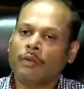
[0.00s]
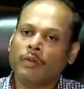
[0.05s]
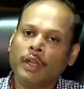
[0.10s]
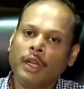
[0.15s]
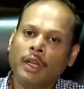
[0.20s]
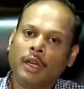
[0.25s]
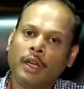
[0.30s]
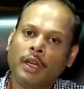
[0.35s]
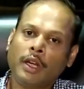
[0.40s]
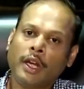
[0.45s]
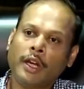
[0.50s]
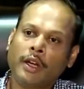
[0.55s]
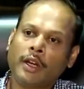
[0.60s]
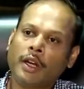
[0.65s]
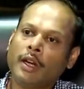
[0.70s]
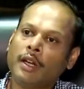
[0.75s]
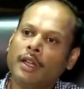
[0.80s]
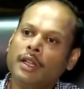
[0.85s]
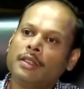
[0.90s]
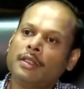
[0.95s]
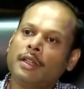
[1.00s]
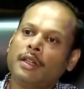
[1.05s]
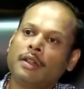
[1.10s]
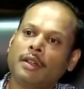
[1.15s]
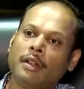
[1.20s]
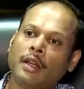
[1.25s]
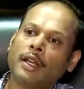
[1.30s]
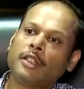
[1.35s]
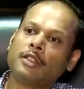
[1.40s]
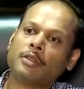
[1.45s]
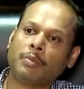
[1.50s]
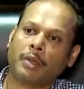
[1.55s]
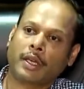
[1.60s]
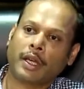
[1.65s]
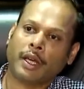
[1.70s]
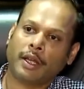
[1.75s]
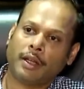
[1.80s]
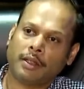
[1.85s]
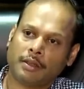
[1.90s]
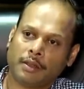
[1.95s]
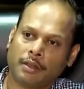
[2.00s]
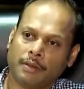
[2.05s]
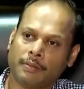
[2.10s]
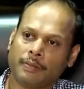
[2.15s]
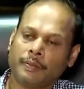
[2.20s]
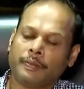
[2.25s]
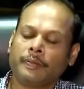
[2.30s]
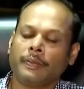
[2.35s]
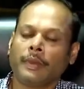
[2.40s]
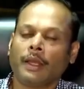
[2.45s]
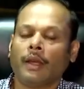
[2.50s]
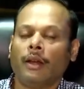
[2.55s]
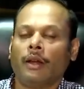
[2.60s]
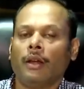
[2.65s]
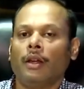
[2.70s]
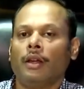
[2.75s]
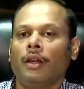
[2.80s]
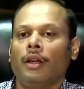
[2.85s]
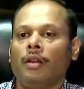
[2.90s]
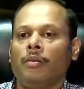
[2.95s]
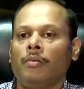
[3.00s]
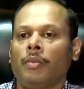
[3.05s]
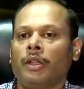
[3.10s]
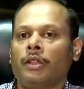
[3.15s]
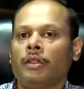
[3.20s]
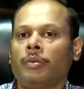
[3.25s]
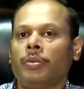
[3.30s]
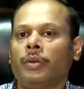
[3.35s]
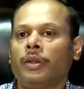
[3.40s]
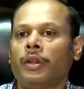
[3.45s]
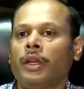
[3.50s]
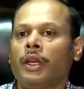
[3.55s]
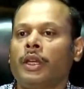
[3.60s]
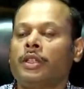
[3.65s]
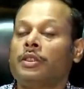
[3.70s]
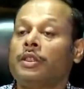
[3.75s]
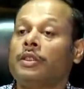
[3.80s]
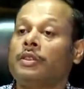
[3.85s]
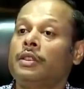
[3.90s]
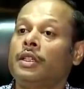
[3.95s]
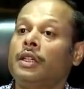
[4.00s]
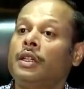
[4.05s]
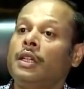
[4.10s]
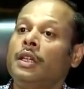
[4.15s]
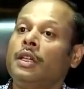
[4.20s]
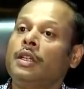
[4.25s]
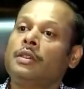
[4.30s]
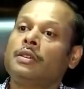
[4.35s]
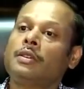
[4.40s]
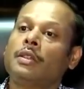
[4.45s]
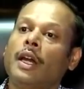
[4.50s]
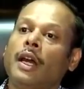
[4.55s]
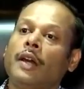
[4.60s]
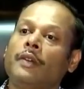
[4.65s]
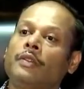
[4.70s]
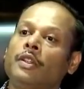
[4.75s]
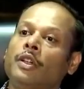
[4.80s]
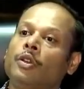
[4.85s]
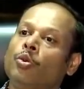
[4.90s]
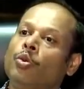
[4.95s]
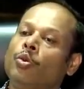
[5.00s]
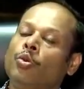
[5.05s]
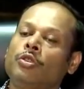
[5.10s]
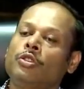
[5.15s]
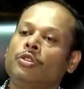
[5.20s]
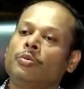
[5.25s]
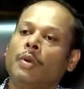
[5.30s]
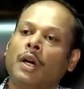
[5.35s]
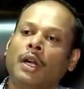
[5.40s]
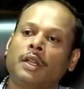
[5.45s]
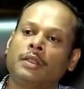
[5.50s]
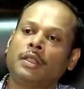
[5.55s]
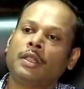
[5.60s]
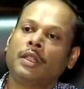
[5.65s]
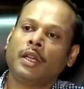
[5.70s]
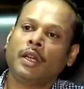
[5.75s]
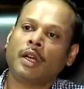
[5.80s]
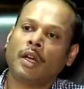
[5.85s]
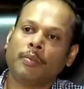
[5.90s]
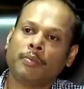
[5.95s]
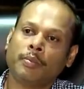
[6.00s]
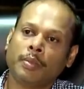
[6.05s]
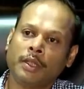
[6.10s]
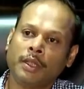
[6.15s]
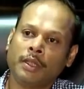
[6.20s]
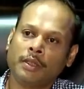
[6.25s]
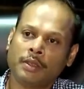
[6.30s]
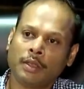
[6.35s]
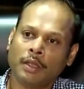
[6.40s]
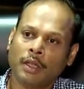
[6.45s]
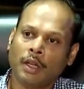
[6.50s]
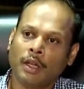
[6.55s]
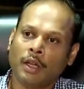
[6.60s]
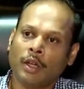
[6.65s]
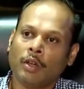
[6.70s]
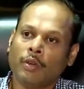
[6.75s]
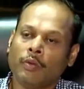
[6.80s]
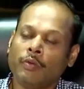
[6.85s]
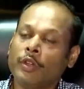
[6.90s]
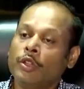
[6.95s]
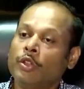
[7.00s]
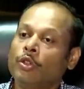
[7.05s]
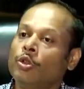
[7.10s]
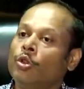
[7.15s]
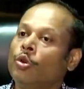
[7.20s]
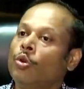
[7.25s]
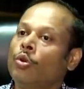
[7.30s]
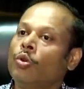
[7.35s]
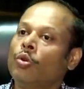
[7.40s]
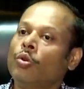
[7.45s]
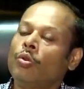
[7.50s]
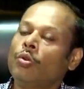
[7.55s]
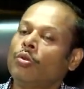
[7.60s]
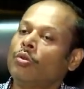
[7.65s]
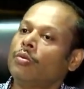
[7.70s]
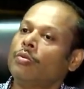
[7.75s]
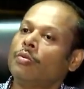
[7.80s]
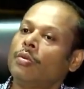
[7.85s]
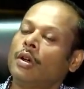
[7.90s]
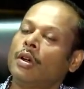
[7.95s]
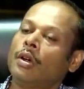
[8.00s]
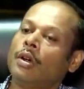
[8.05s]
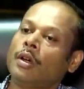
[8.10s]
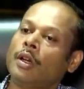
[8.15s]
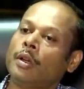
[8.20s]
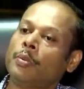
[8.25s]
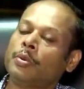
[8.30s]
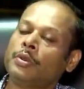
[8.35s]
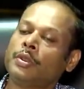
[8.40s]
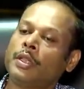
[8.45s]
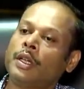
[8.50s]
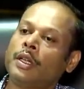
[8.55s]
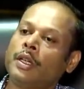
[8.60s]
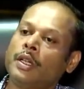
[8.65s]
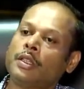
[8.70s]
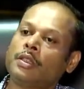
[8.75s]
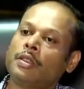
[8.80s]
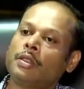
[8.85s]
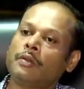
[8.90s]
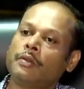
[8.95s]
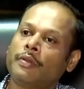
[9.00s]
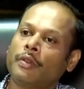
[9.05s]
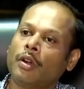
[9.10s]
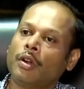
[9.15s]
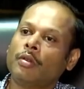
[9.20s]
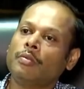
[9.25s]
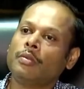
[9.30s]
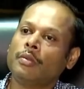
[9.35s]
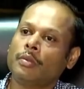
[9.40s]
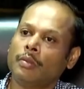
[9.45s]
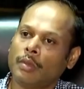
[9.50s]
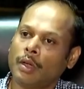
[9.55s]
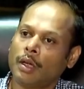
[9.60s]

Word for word: We created a decentralized mechanism in Madhya Pradesh, the cities have their own smart city companies with no uh, representation from